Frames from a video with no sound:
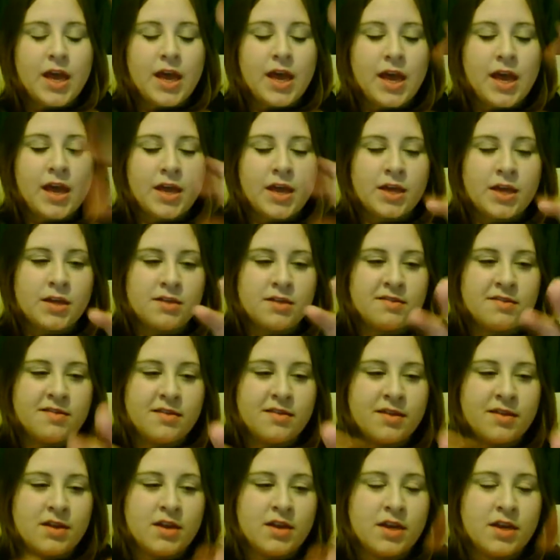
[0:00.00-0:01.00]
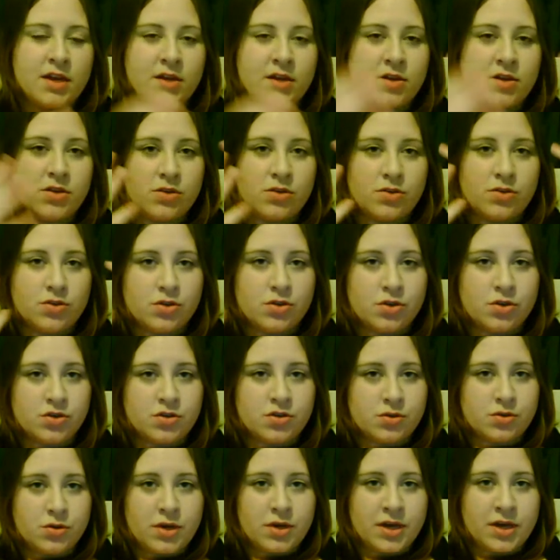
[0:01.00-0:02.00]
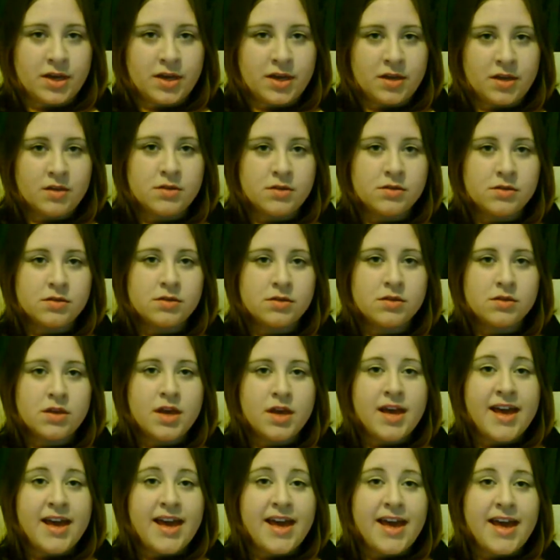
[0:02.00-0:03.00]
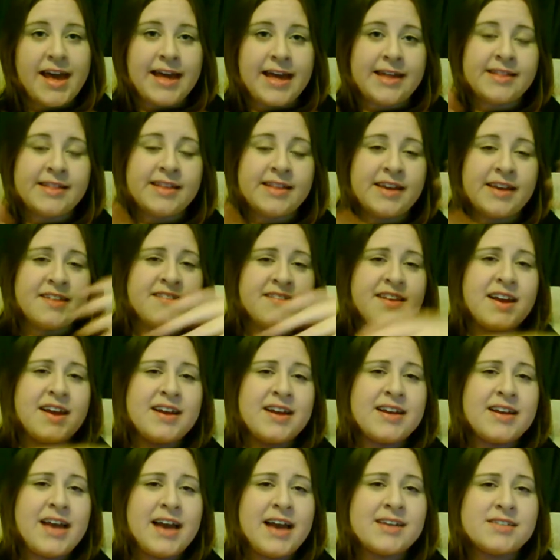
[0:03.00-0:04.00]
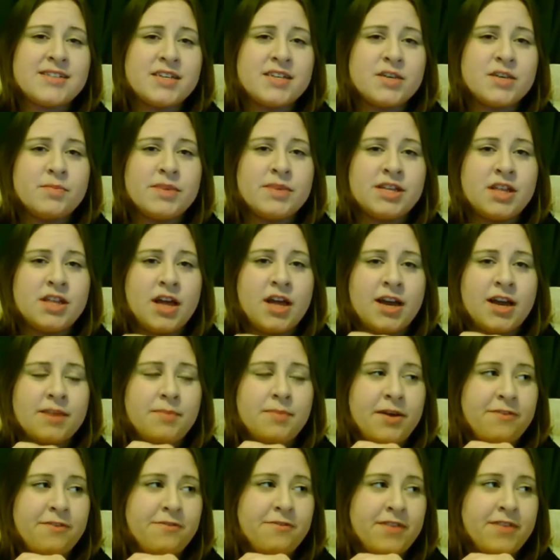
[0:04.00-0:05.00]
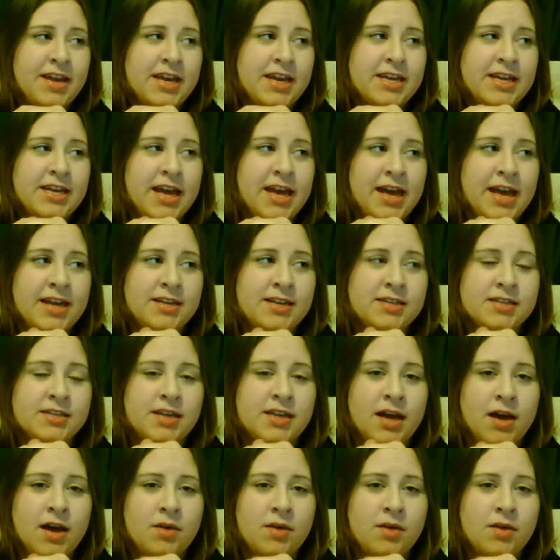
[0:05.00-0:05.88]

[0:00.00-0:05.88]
And so then I had two sore hands. And they started acting a bit like my feet, and